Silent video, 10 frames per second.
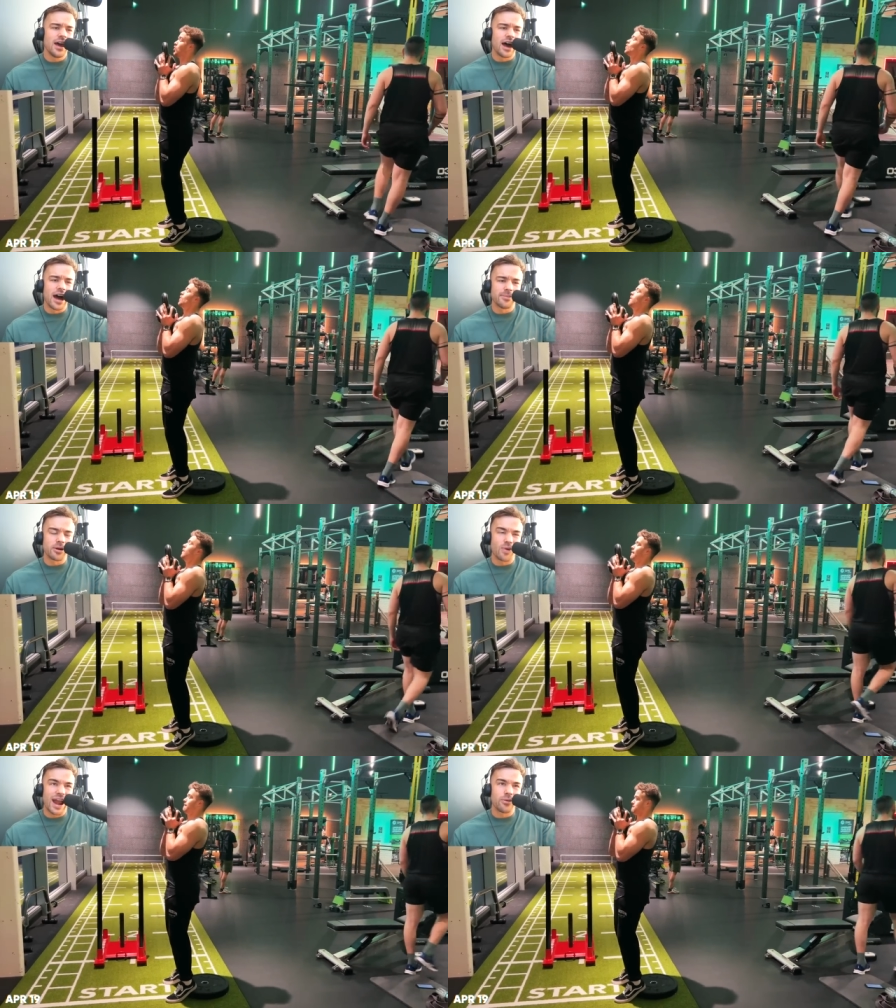um,
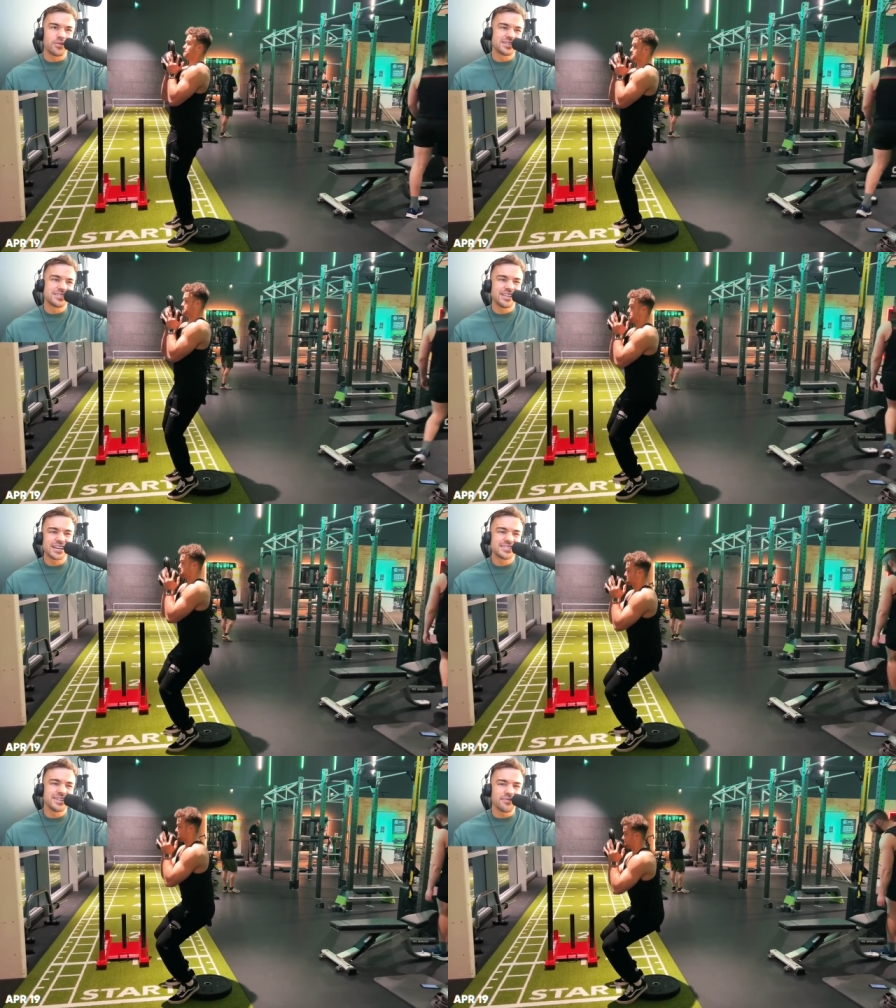around
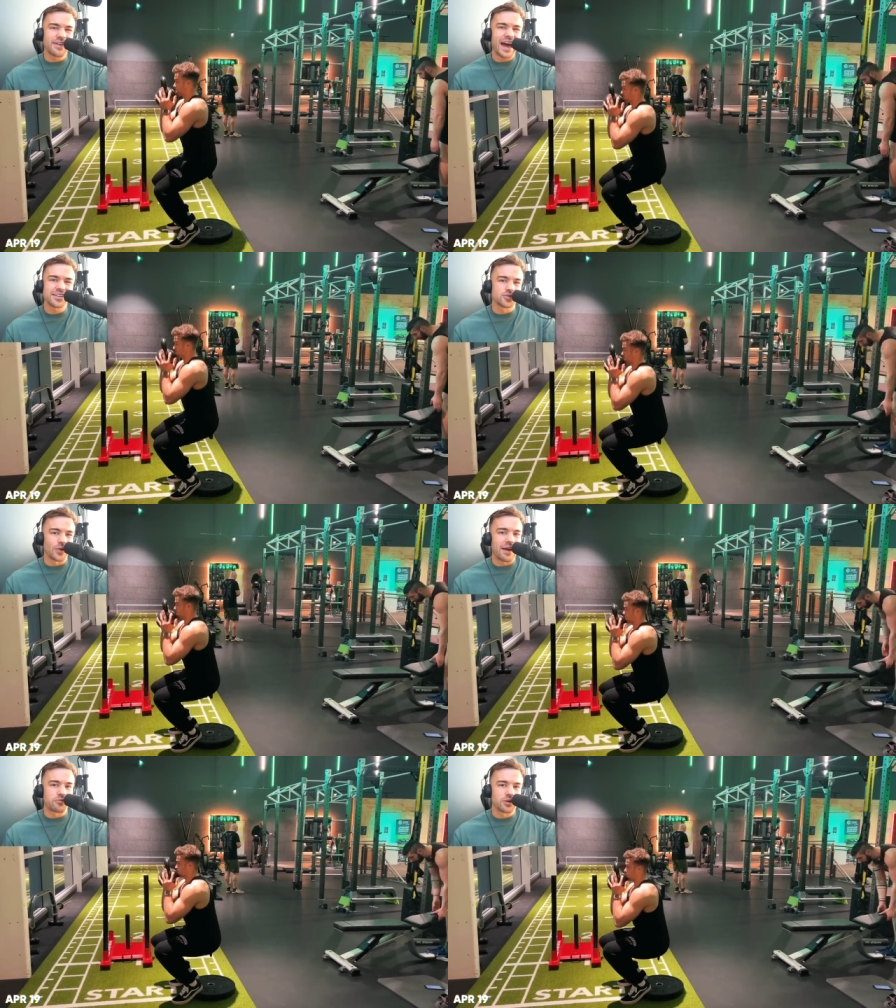60 fats
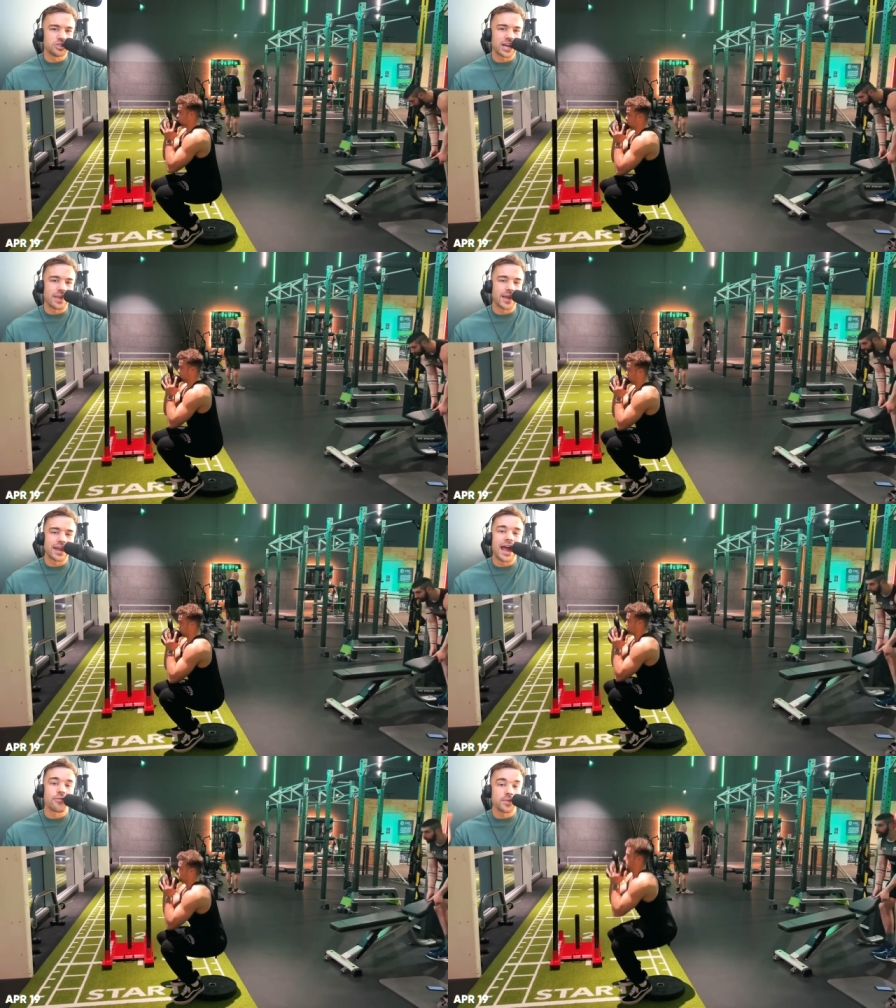on average, and
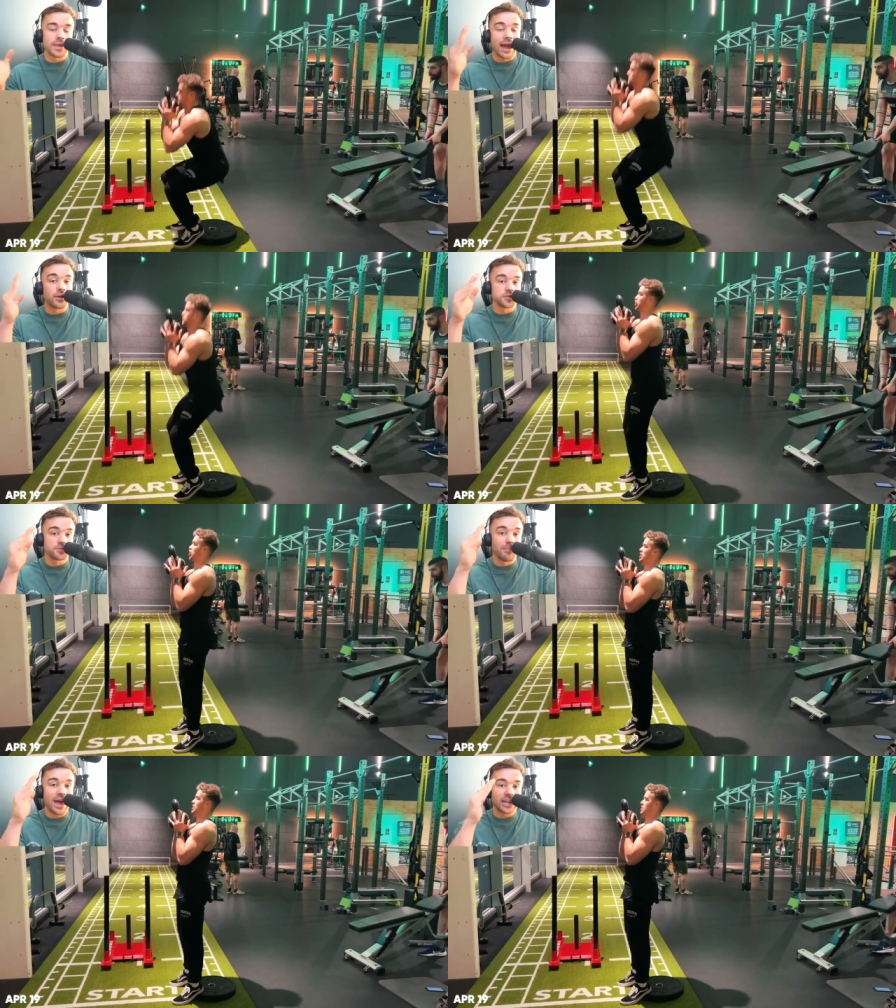then everything else
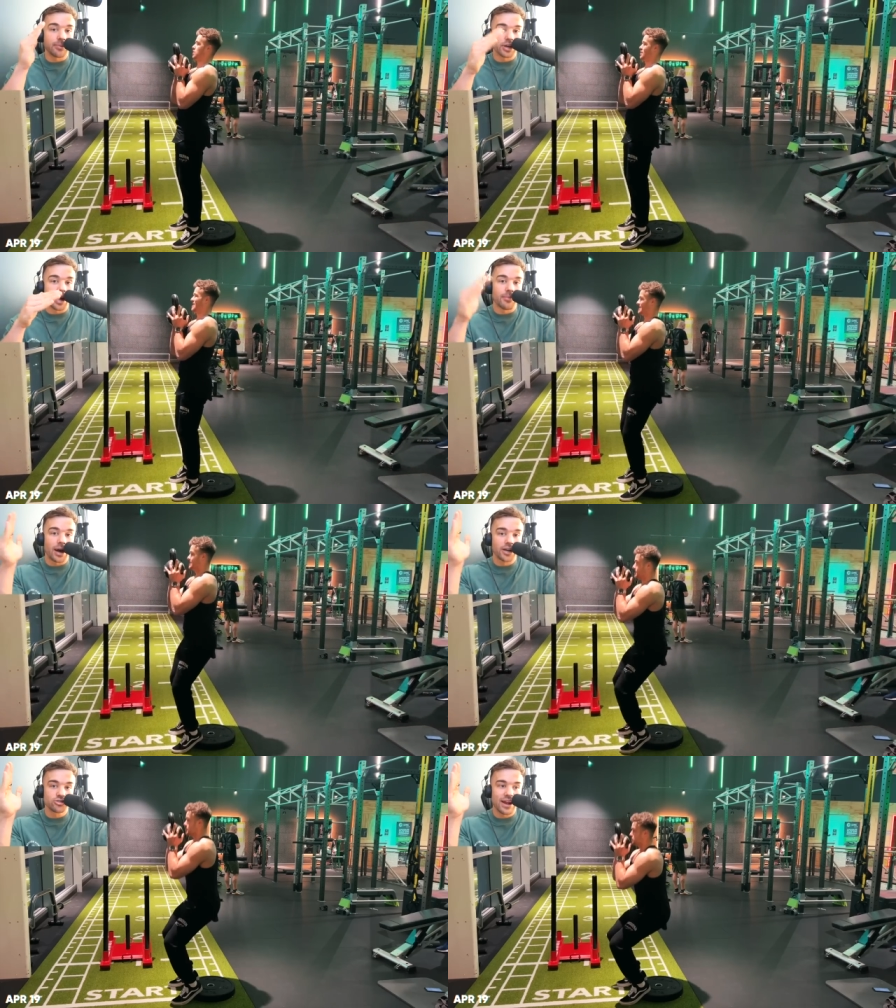was made up of
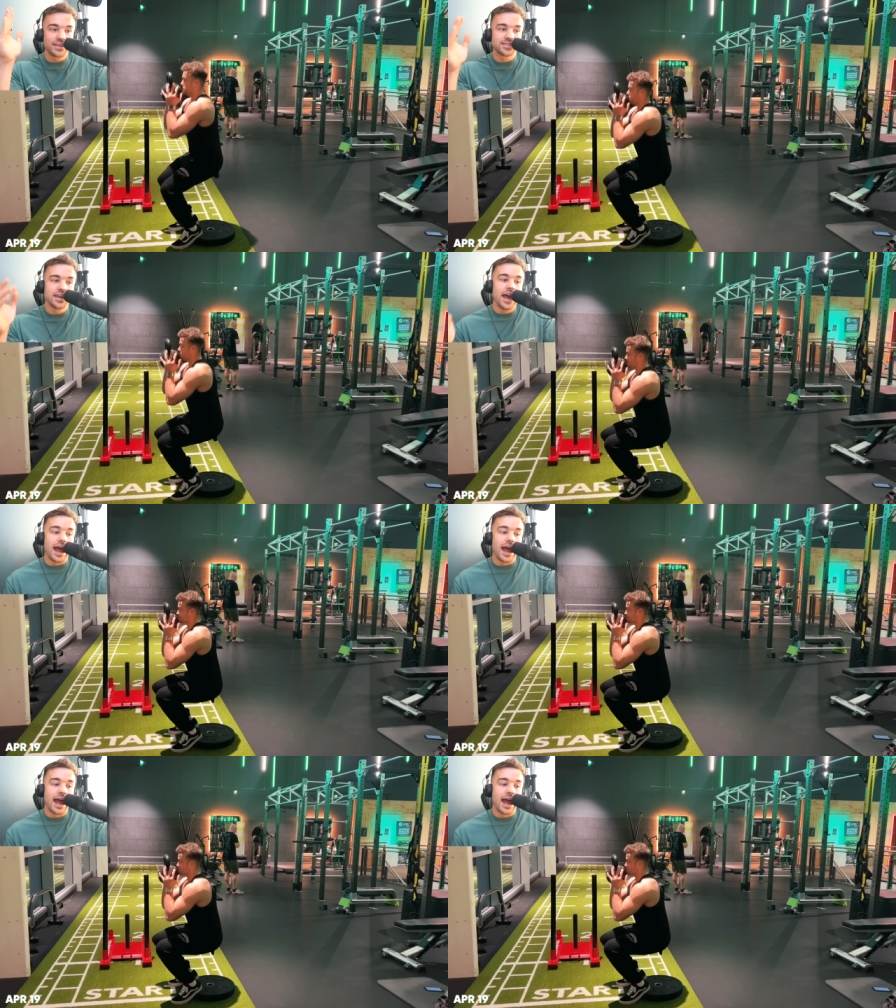carbohydrates.